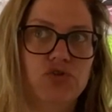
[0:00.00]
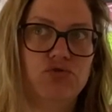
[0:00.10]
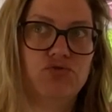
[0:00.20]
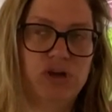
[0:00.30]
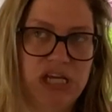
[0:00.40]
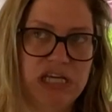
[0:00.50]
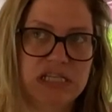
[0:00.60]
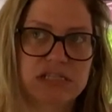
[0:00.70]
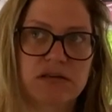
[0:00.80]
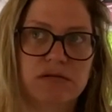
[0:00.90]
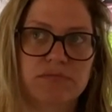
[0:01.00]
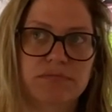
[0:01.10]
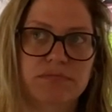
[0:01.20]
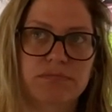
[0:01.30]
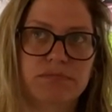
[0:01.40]
read
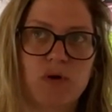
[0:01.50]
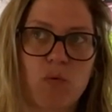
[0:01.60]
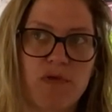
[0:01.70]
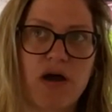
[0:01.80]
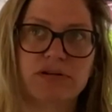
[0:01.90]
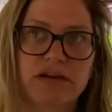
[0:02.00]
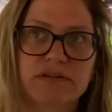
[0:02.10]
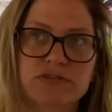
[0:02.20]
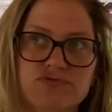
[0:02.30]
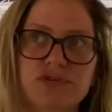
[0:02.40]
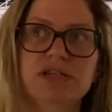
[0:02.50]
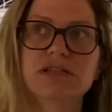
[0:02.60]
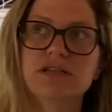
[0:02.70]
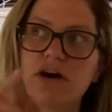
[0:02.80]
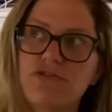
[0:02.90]
without having to read
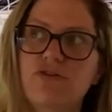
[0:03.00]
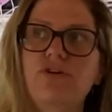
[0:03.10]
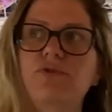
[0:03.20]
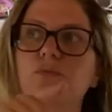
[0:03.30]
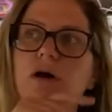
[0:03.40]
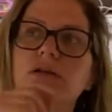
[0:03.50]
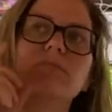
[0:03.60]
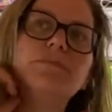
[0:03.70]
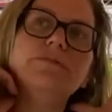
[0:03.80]
another one